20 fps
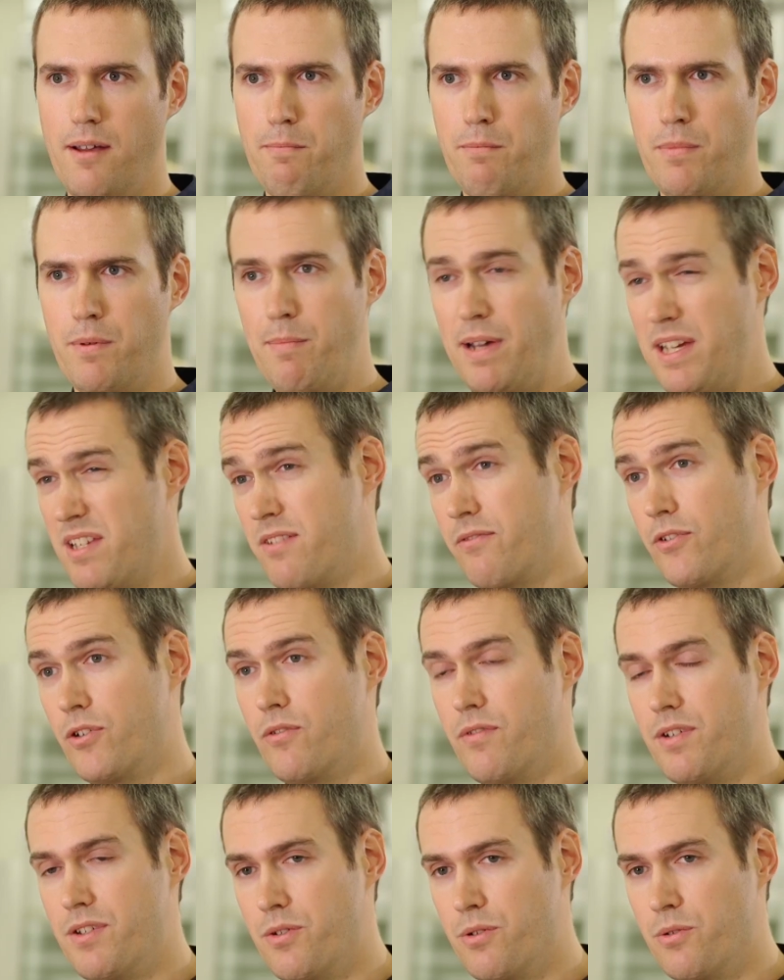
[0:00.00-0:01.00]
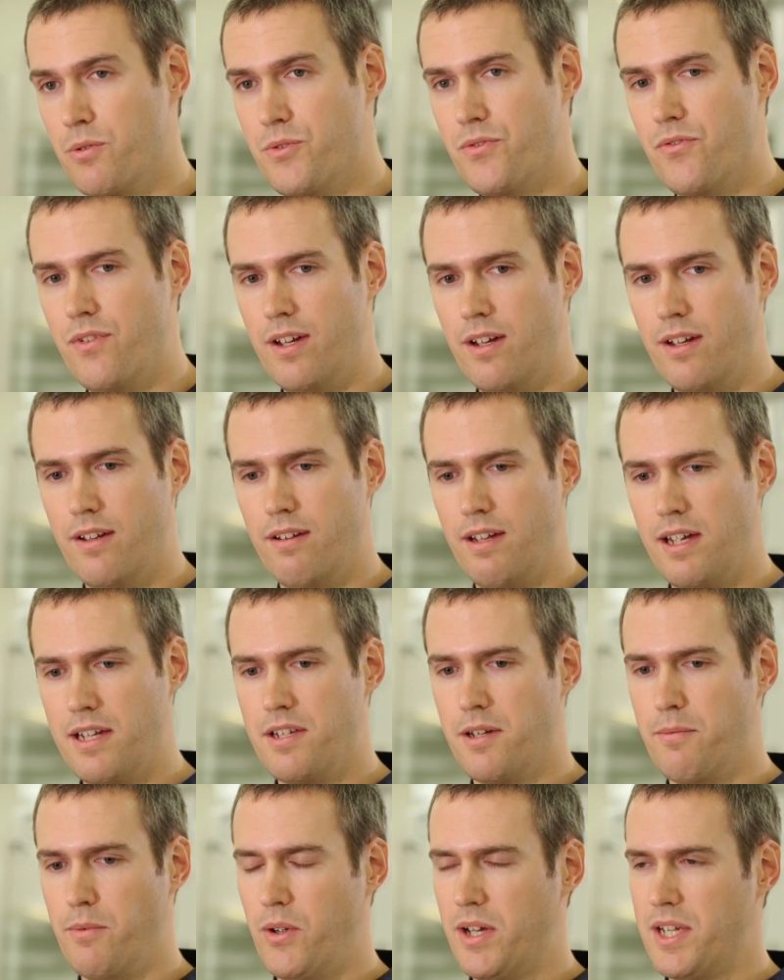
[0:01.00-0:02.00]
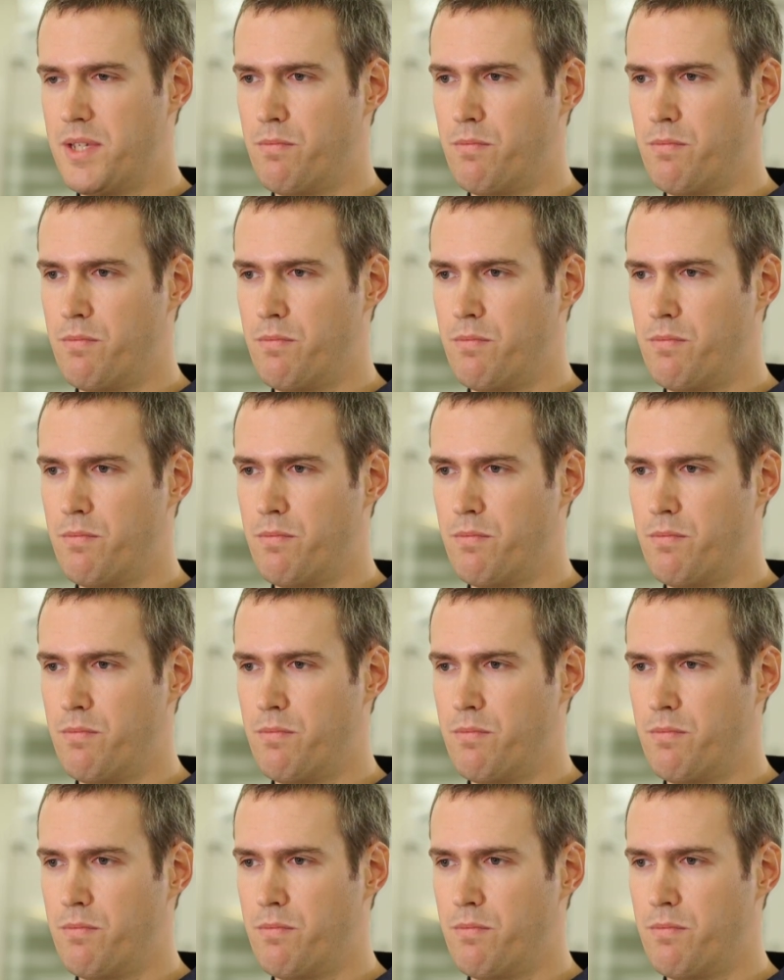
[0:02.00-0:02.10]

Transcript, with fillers: But best of all, the tools that AWS